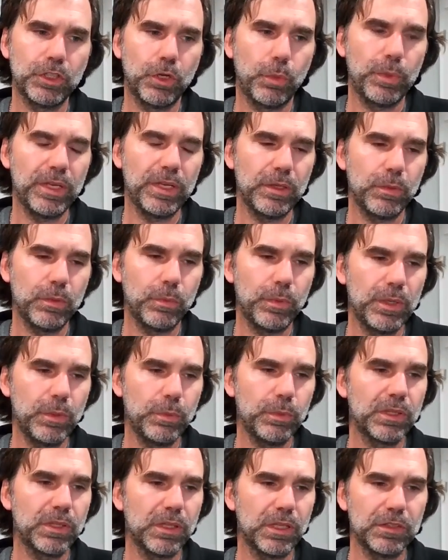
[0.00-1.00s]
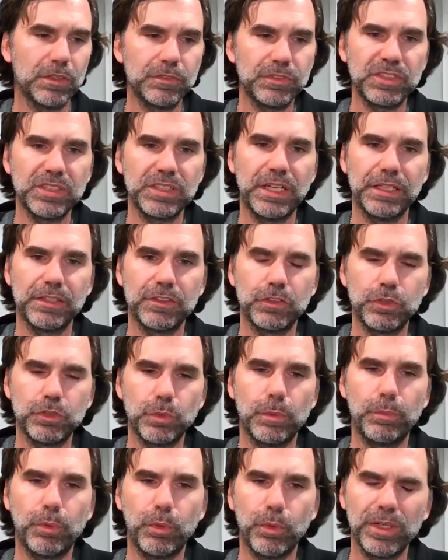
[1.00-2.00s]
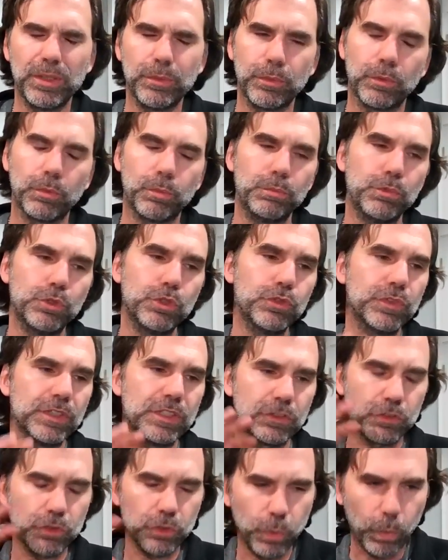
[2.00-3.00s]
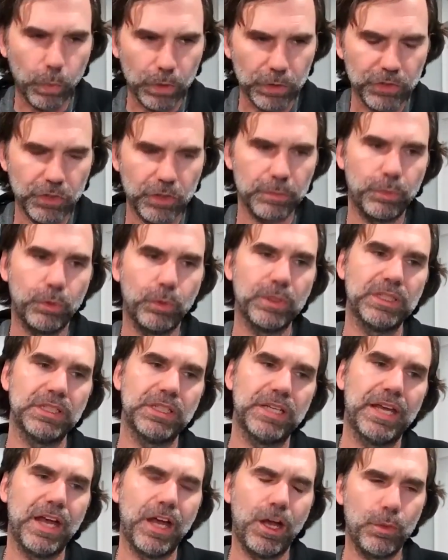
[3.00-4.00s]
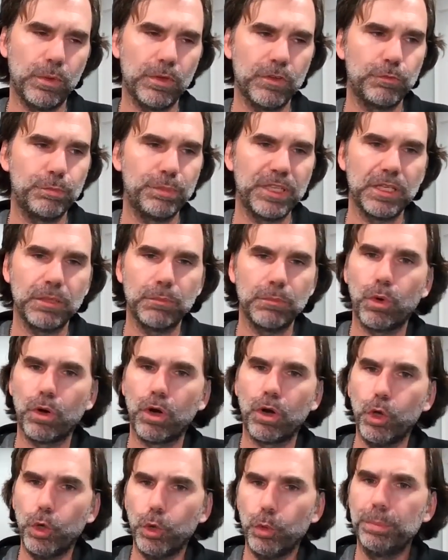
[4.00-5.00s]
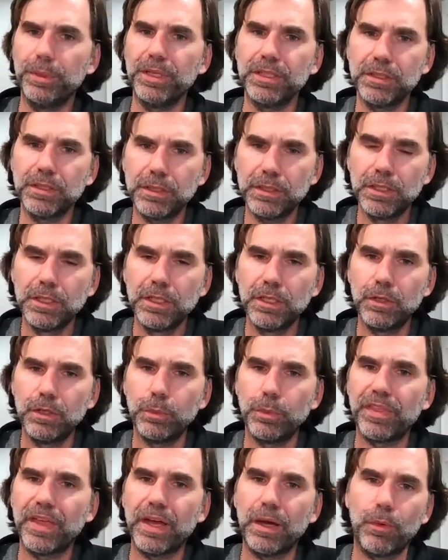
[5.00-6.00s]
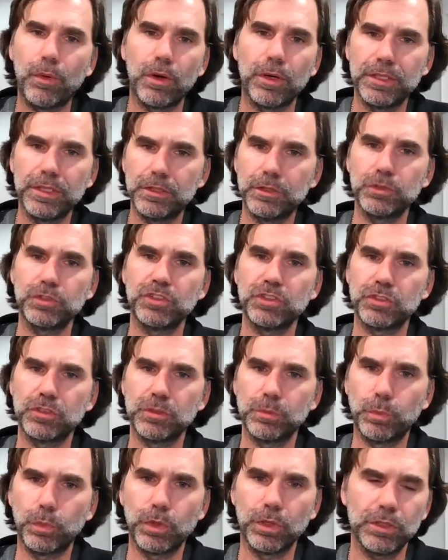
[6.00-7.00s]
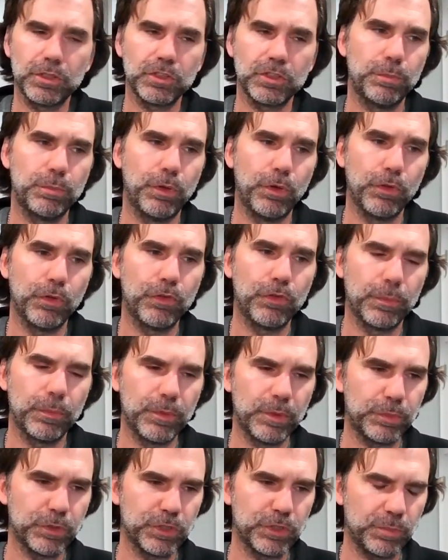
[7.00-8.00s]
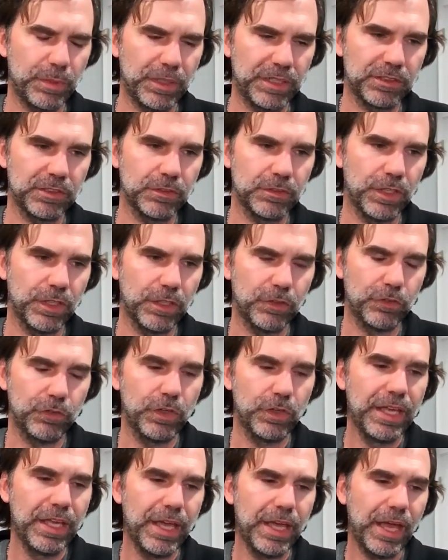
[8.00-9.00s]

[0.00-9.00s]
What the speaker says: we would love to get to a point where we're moving towards the point now of being more open with how our ecosystem works, both from the perspective of